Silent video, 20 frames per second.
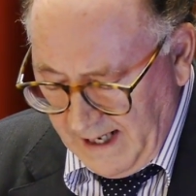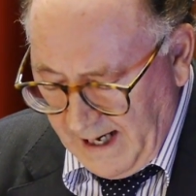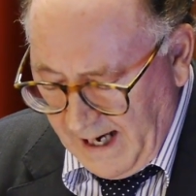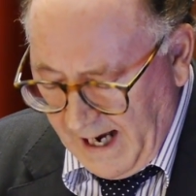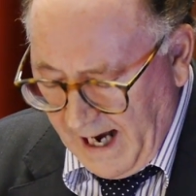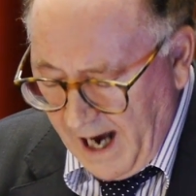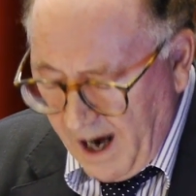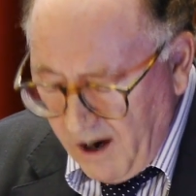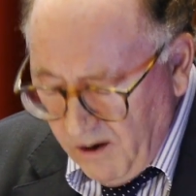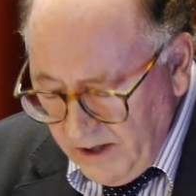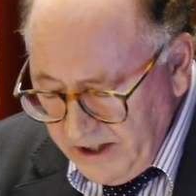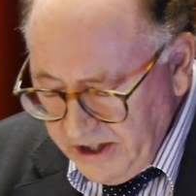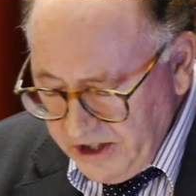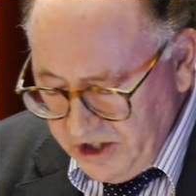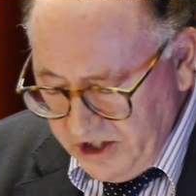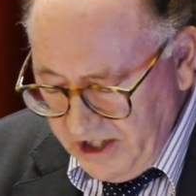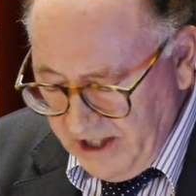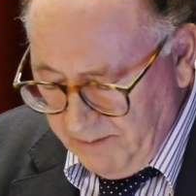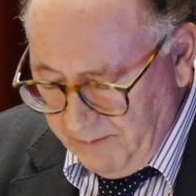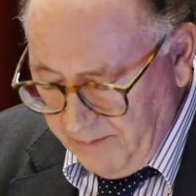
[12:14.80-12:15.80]
How a
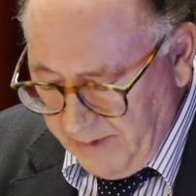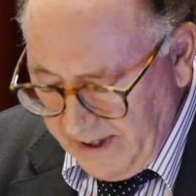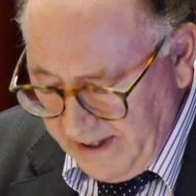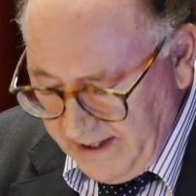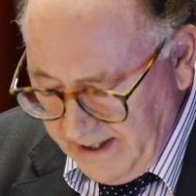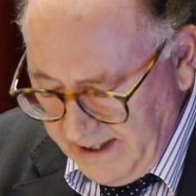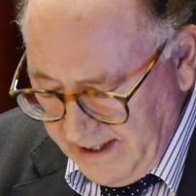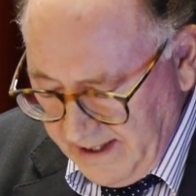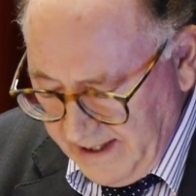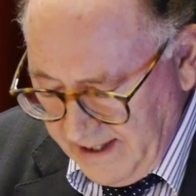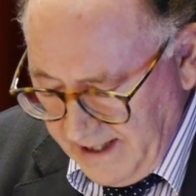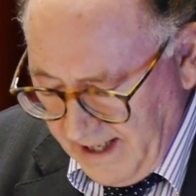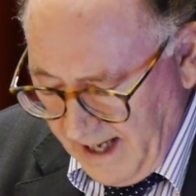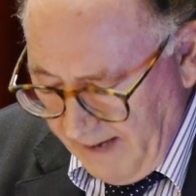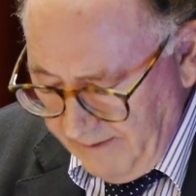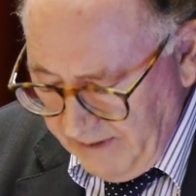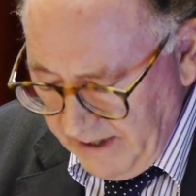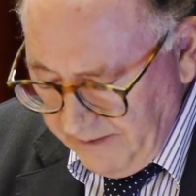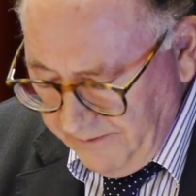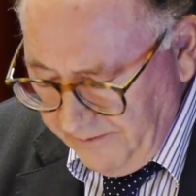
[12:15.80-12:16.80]
ship,
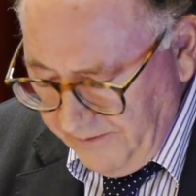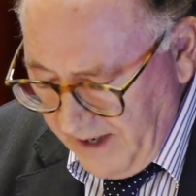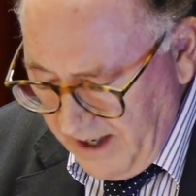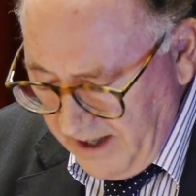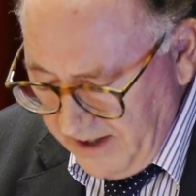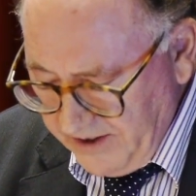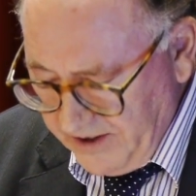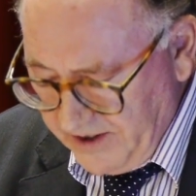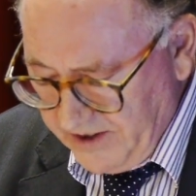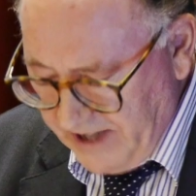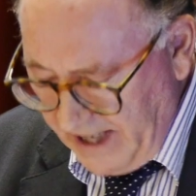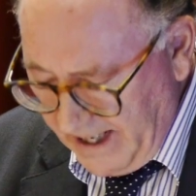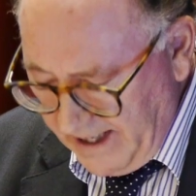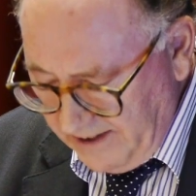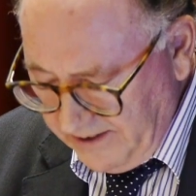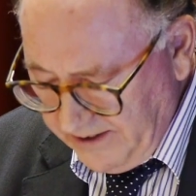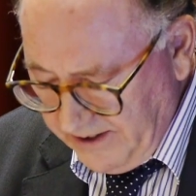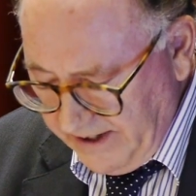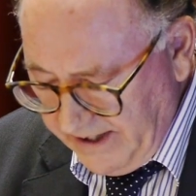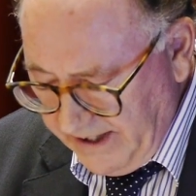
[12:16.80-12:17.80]
having first
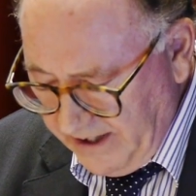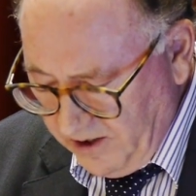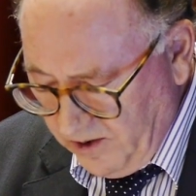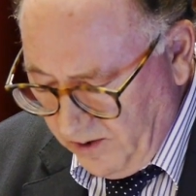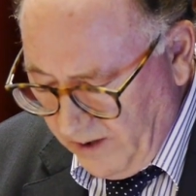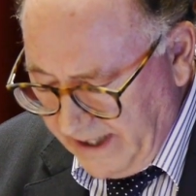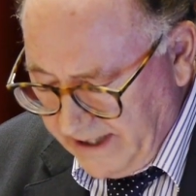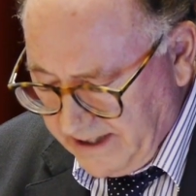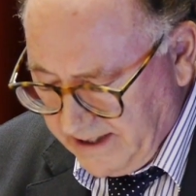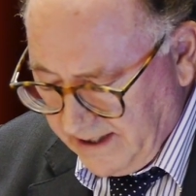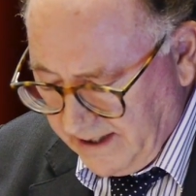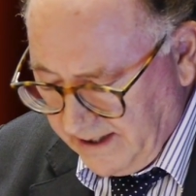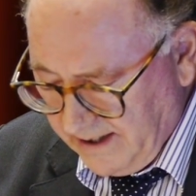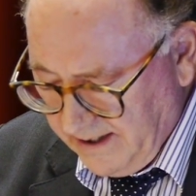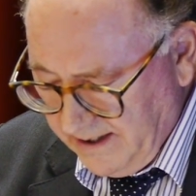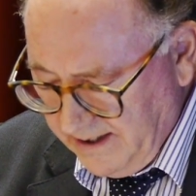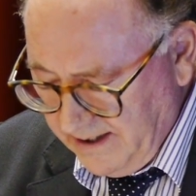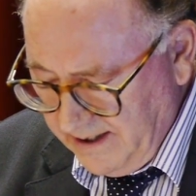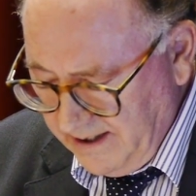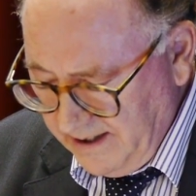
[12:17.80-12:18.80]
sailed to the equator,
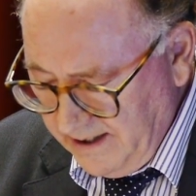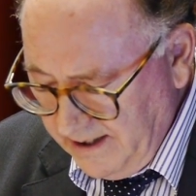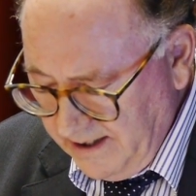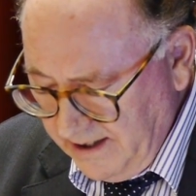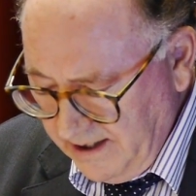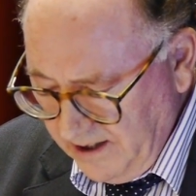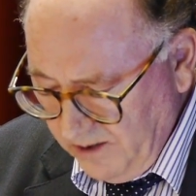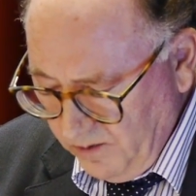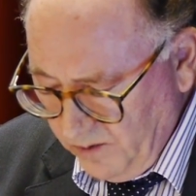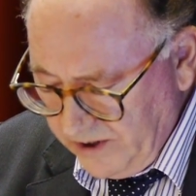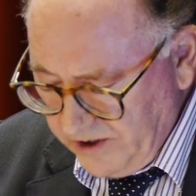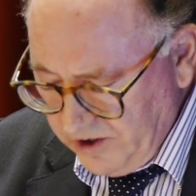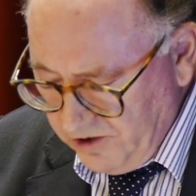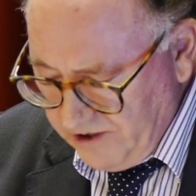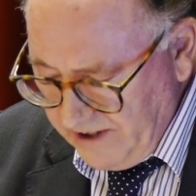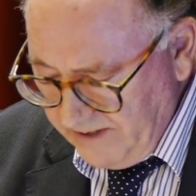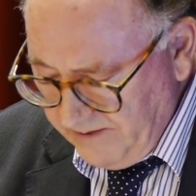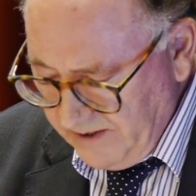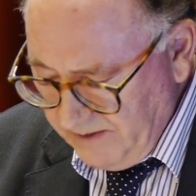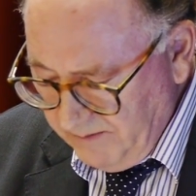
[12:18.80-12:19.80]
was
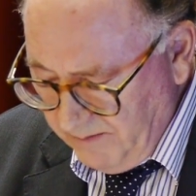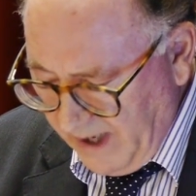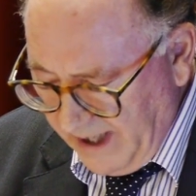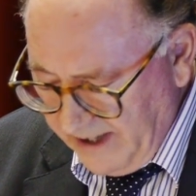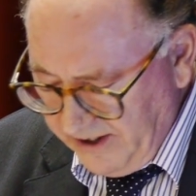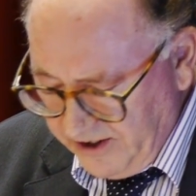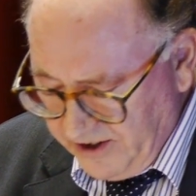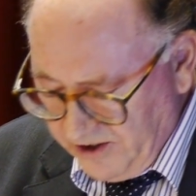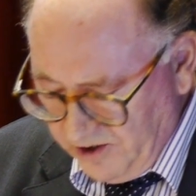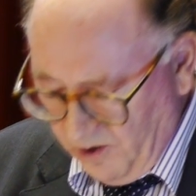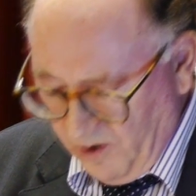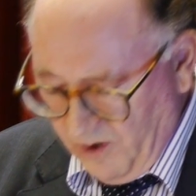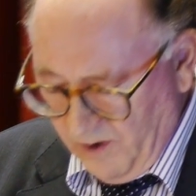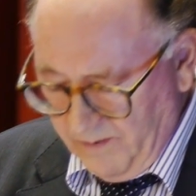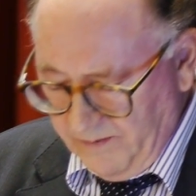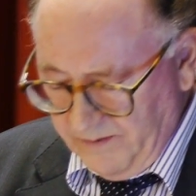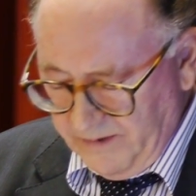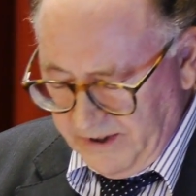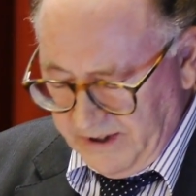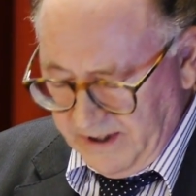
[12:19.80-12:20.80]
driven by
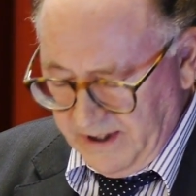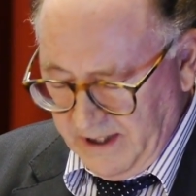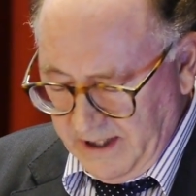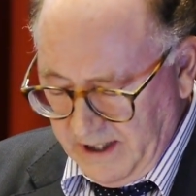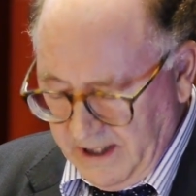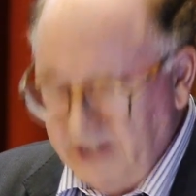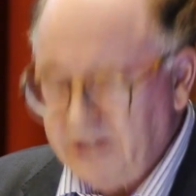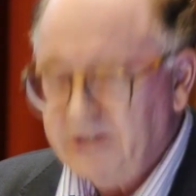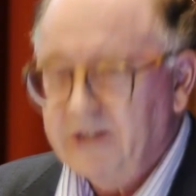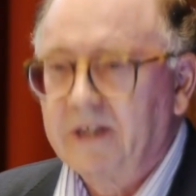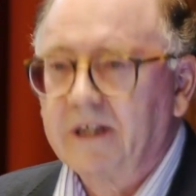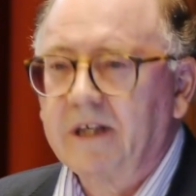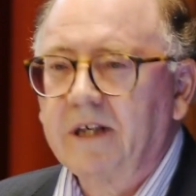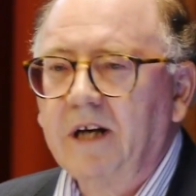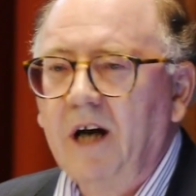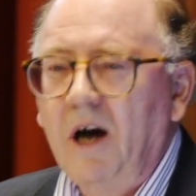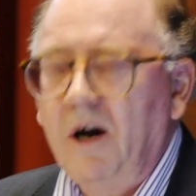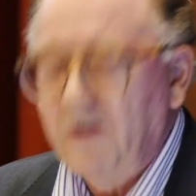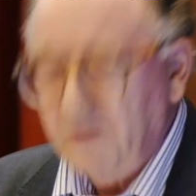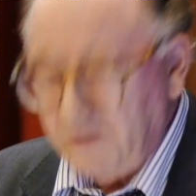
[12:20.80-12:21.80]
storms to the
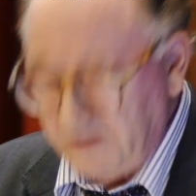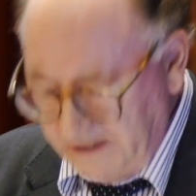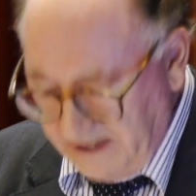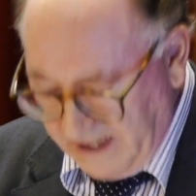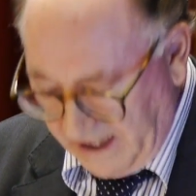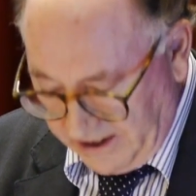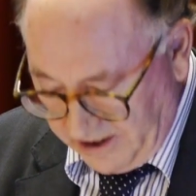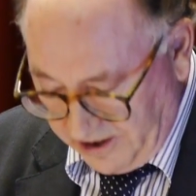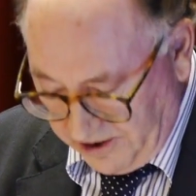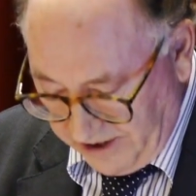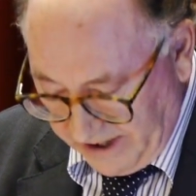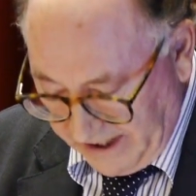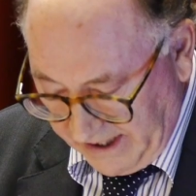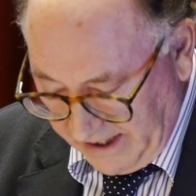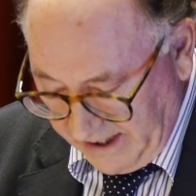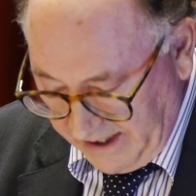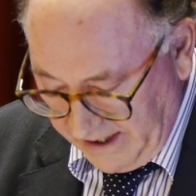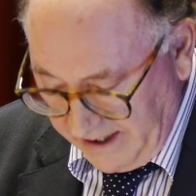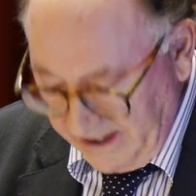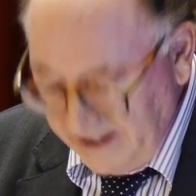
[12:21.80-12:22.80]
cold
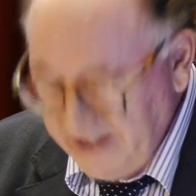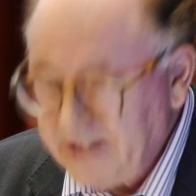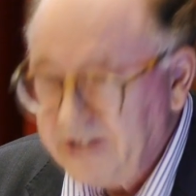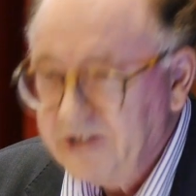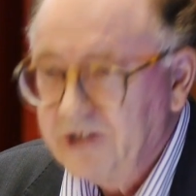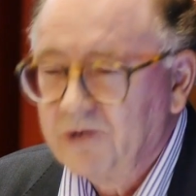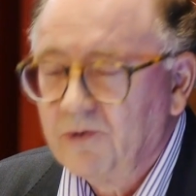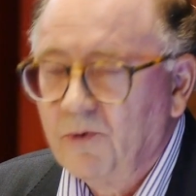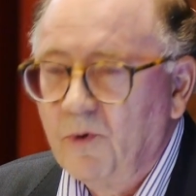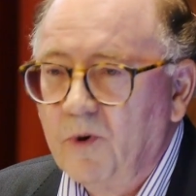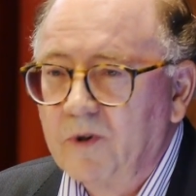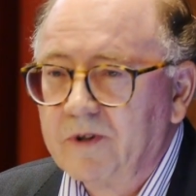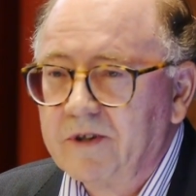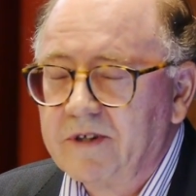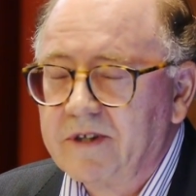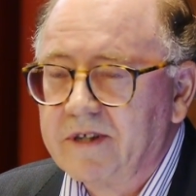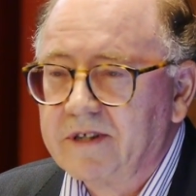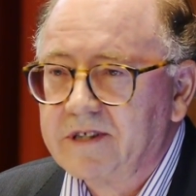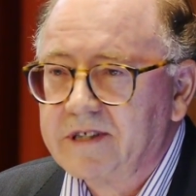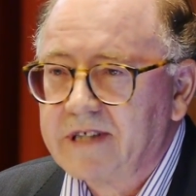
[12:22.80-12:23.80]
country
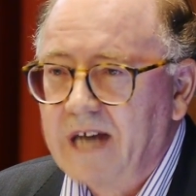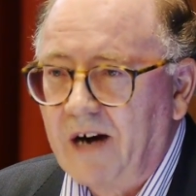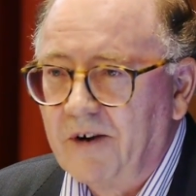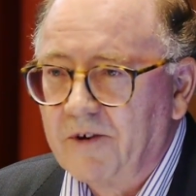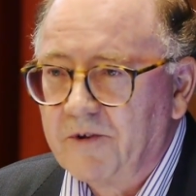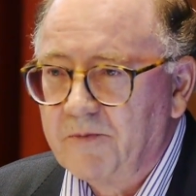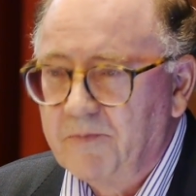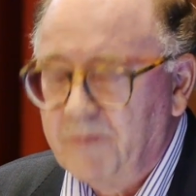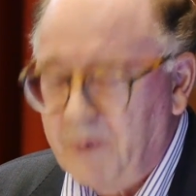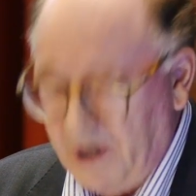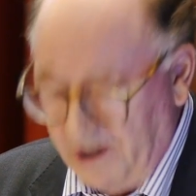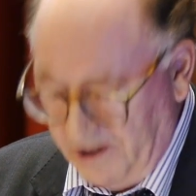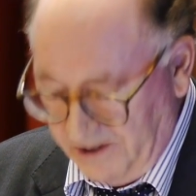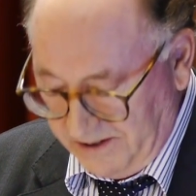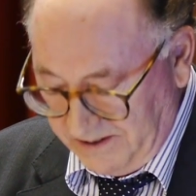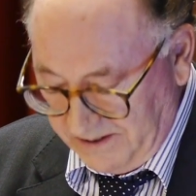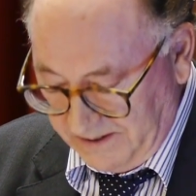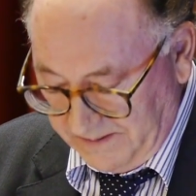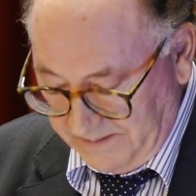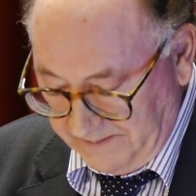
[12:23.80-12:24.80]
towards the South
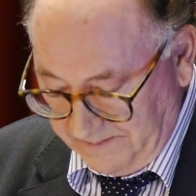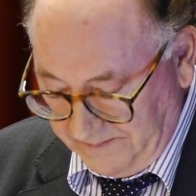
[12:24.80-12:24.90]
Pole.